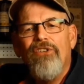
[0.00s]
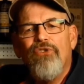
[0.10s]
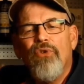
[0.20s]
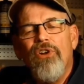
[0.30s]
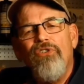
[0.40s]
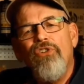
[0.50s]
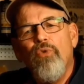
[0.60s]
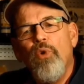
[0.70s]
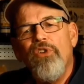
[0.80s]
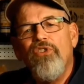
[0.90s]

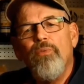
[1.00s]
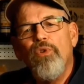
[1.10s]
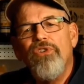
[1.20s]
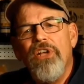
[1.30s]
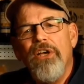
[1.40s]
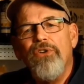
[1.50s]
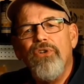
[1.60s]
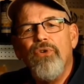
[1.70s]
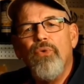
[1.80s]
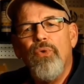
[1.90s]
Traditional wisdom would tell
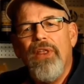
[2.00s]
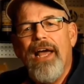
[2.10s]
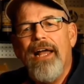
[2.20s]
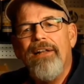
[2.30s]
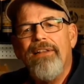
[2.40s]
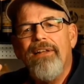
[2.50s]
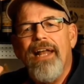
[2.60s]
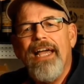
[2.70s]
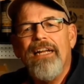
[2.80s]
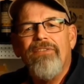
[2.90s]
you that the
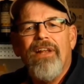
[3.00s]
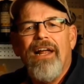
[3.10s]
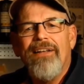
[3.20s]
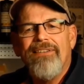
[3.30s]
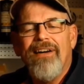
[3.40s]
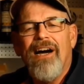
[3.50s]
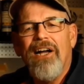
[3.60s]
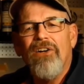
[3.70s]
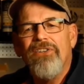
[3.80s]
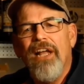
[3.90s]
negative that has the
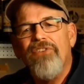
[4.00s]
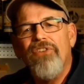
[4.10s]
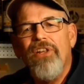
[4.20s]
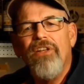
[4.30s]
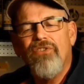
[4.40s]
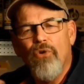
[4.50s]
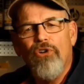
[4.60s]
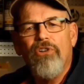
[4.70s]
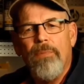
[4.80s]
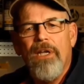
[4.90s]
higher density is
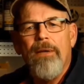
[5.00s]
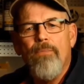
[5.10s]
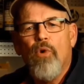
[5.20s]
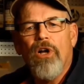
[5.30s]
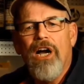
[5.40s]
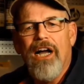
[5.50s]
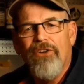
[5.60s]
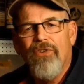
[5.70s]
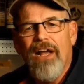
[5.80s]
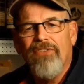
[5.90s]
going to be a more
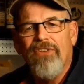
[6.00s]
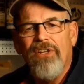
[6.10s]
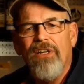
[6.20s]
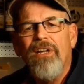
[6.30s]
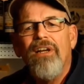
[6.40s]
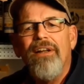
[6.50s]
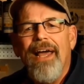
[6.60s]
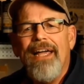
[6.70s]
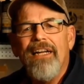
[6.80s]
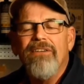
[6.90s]
contrasty
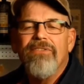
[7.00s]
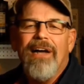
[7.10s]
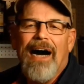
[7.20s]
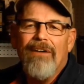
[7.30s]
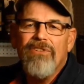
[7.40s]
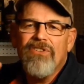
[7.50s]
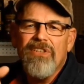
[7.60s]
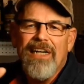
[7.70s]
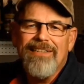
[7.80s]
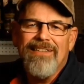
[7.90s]
negative. Obviously,
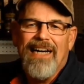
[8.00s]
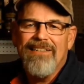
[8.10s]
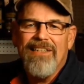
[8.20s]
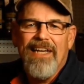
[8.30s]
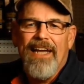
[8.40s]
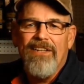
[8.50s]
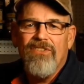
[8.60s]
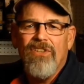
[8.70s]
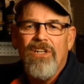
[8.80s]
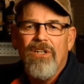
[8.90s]
that is not the
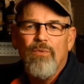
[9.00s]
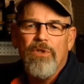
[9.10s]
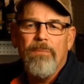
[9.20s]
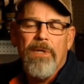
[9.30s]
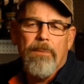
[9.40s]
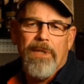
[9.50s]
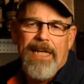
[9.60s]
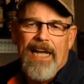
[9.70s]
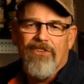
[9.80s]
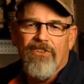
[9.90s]
case with the
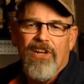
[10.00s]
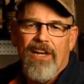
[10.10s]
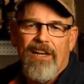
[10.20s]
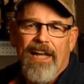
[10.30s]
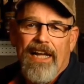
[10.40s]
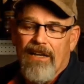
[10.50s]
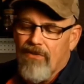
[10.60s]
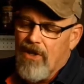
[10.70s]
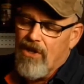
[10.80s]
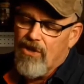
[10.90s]
minimally agitated
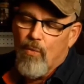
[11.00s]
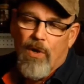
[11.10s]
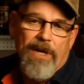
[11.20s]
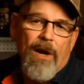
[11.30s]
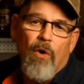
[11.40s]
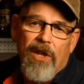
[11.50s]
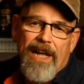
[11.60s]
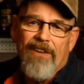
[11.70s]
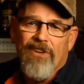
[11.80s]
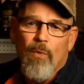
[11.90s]
negative. The one that only
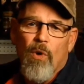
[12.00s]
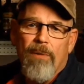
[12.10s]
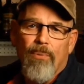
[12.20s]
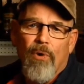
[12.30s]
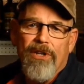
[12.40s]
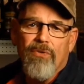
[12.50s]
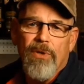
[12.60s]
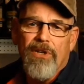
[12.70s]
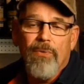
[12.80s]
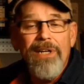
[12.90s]
has a
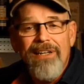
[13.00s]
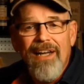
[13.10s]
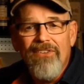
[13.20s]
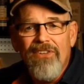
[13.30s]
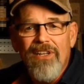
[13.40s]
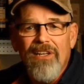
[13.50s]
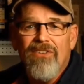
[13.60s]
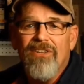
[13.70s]
1.33 density